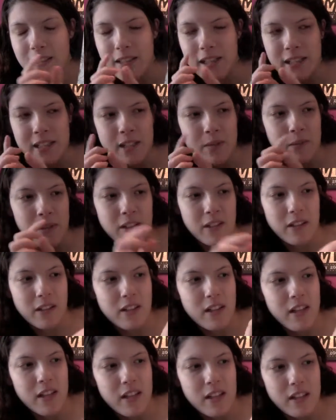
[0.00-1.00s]
that's the mean
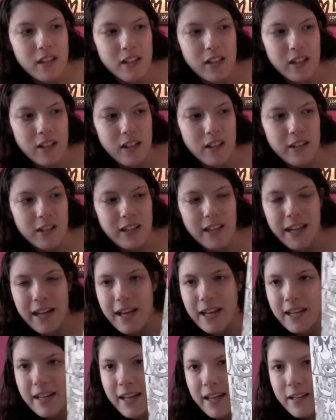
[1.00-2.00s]
girl. The girl
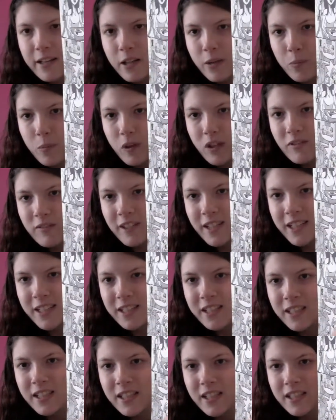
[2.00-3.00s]
Haley and her
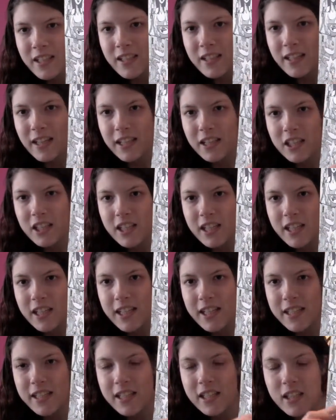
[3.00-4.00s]
boyfriend that she
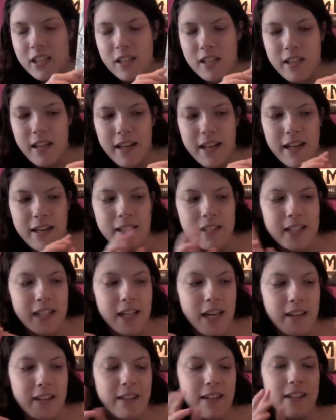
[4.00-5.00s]
gets in. They get
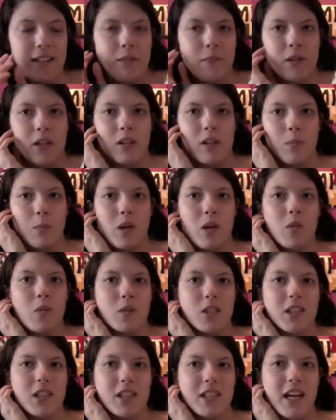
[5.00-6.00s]
together in the middle of the book,
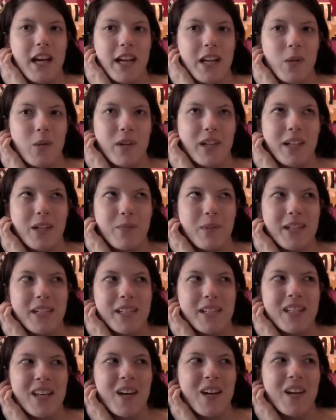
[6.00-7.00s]
which is kind of weird
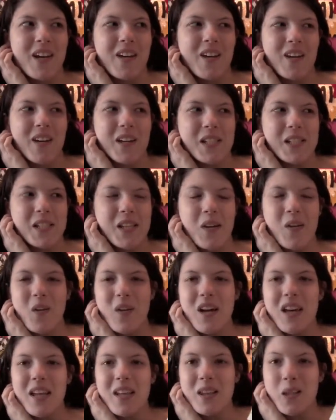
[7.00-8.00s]
because
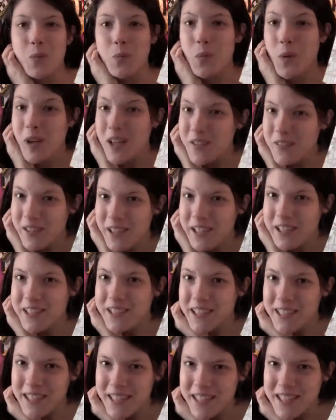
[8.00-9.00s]
also the boyfriend
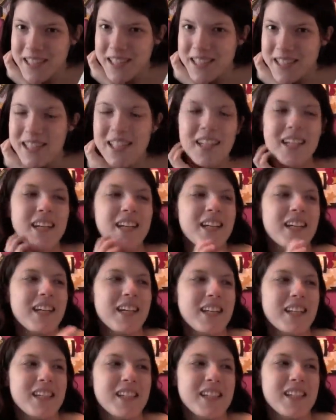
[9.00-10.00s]
Chris
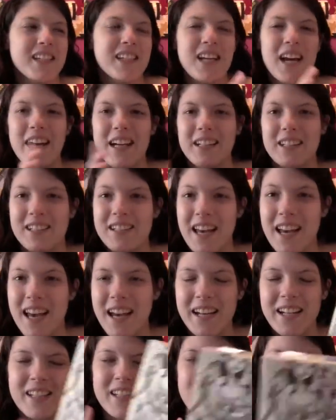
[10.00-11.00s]
is Skylar's
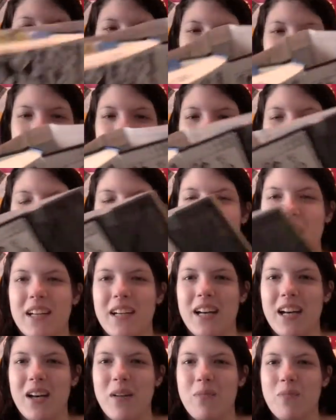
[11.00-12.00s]
ex. So that's what
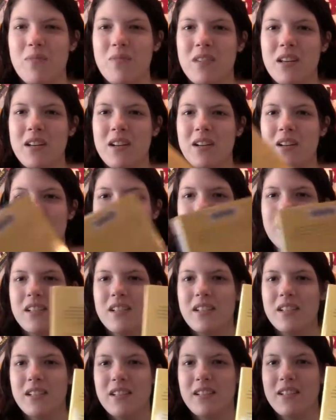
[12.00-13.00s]

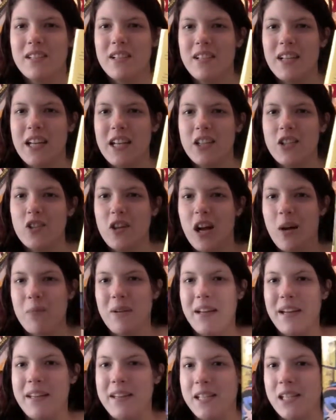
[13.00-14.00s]
there's a lot of
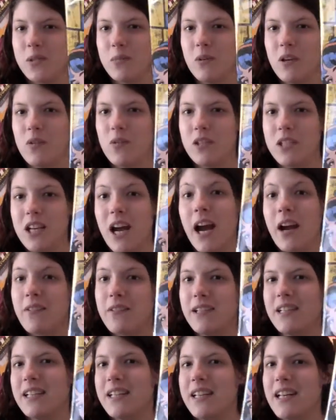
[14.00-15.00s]
drama in this book, which I
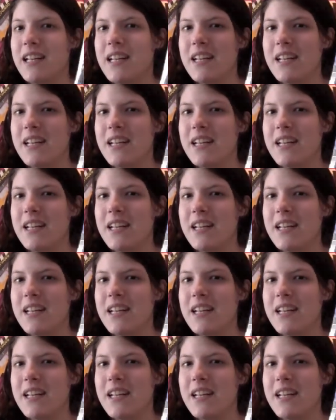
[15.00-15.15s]
really